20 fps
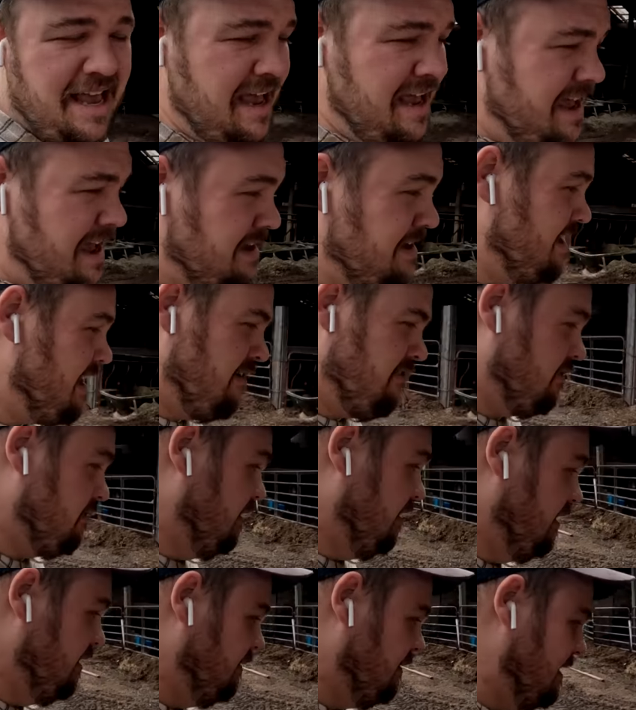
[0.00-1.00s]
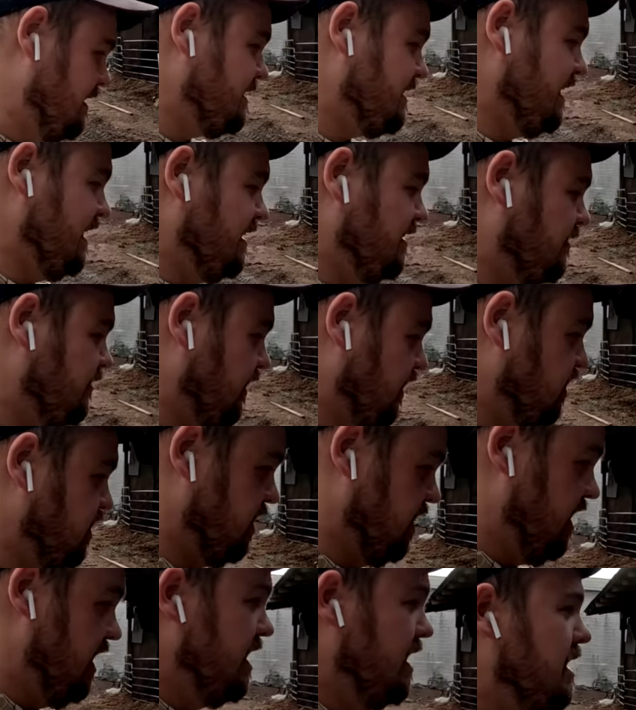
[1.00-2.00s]
I never really was into
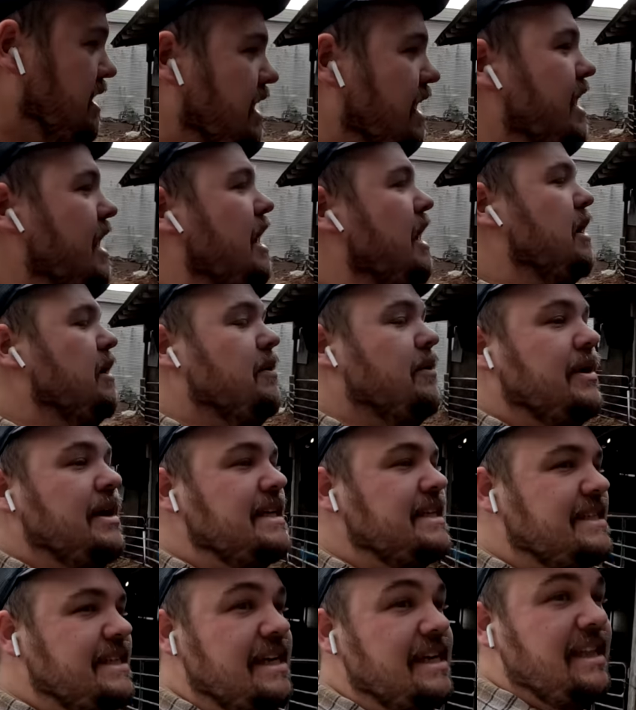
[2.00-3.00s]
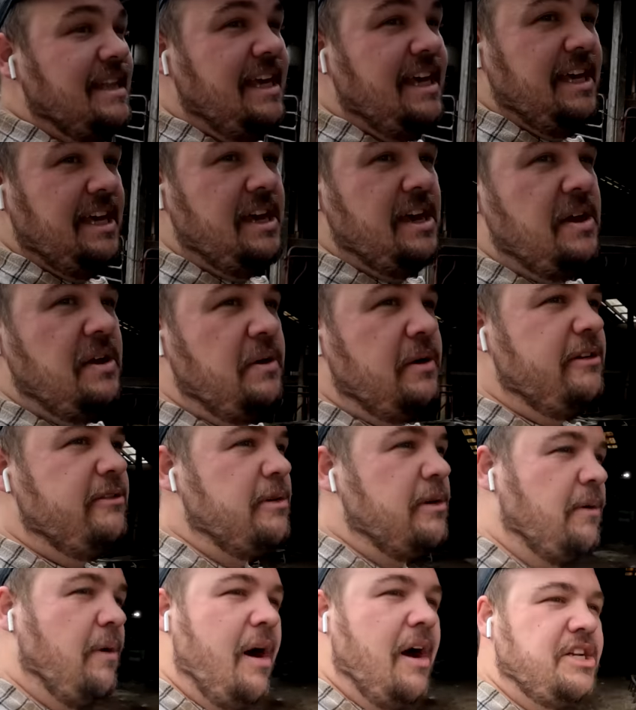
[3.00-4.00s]
fishing. Uh, recently, we've
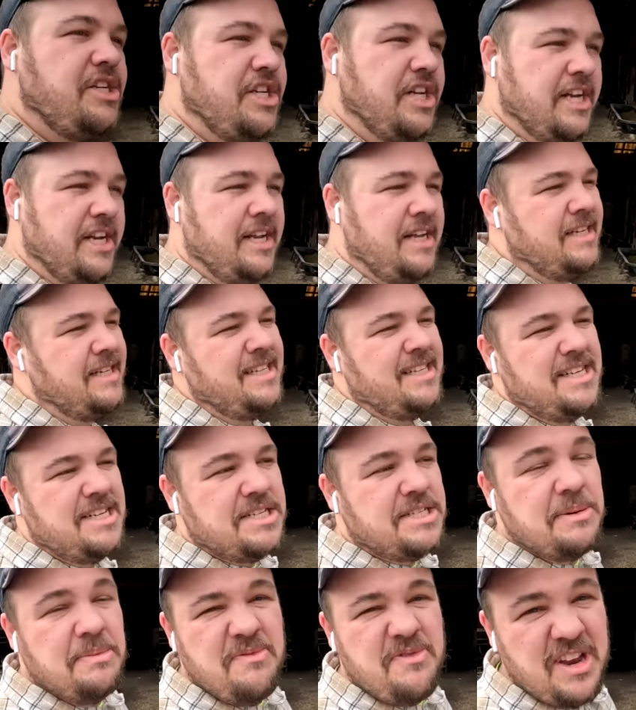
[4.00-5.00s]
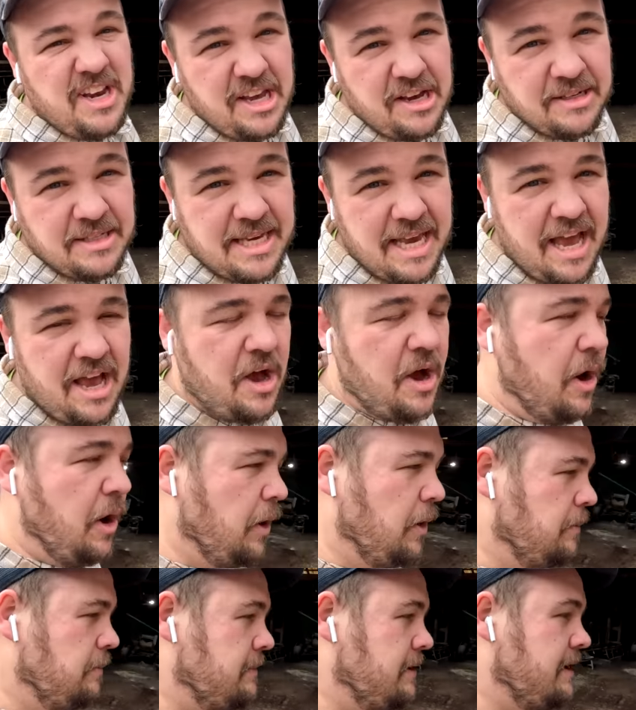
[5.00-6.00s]
been watching some videos at
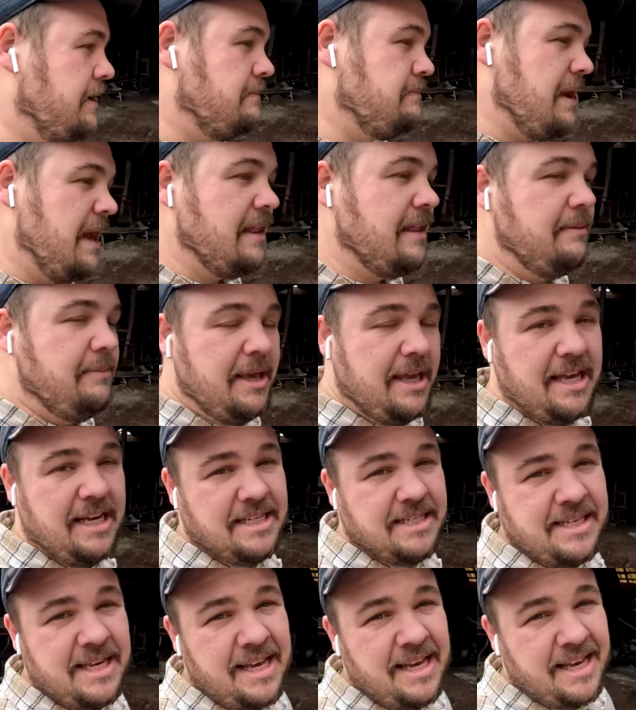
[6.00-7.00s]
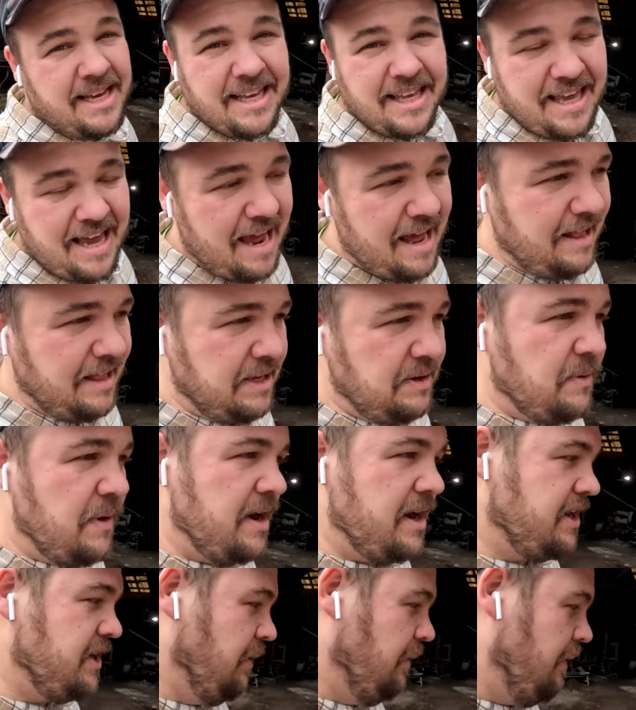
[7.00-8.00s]
home, mainly because Callie
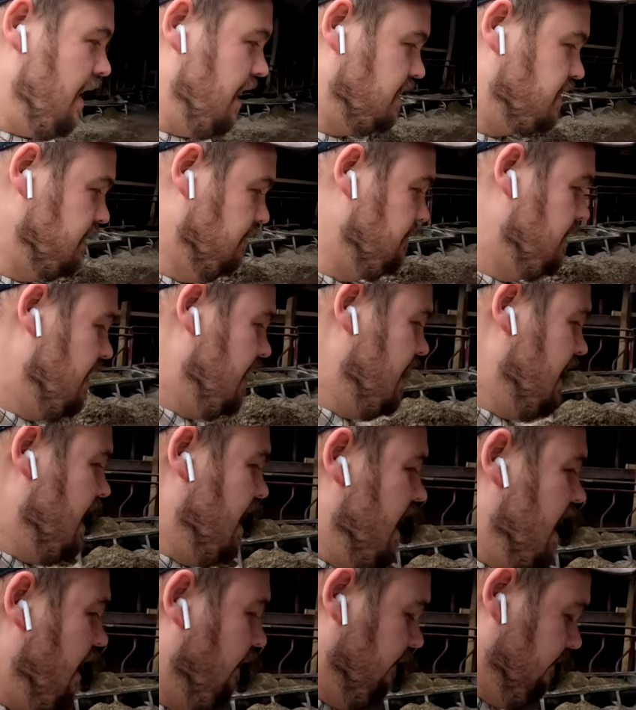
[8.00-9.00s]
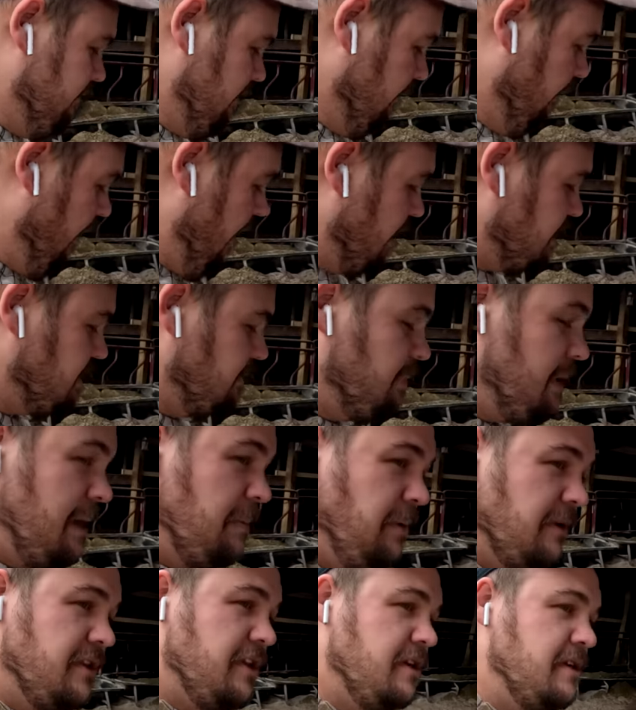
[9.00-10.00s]
wanted to watch them and we've been watching
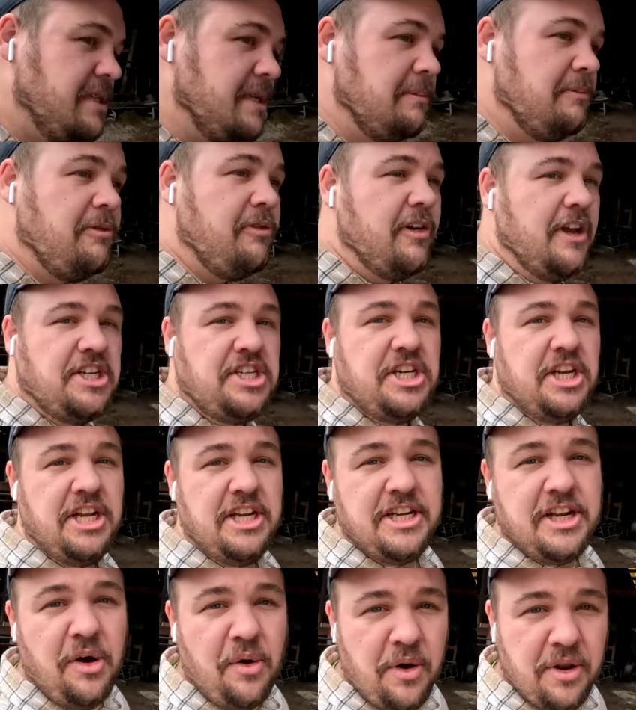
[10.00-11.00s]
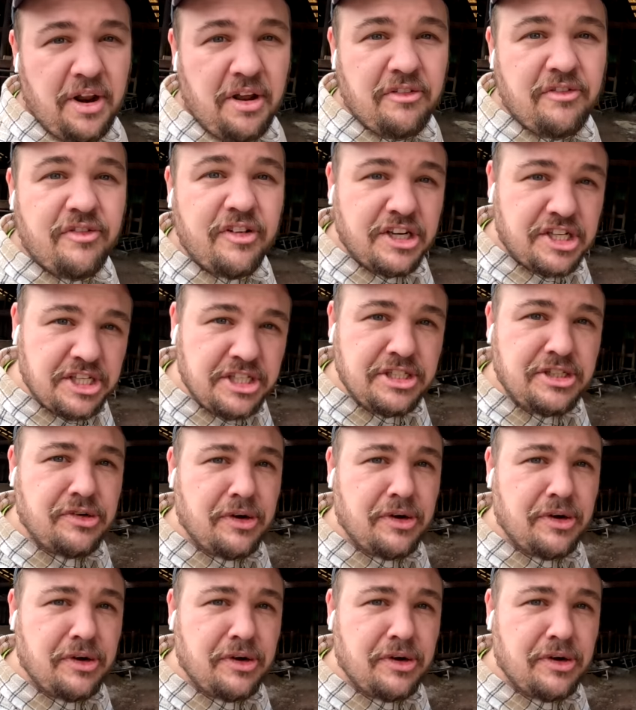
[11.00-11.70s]
people do some fishing, going on fishing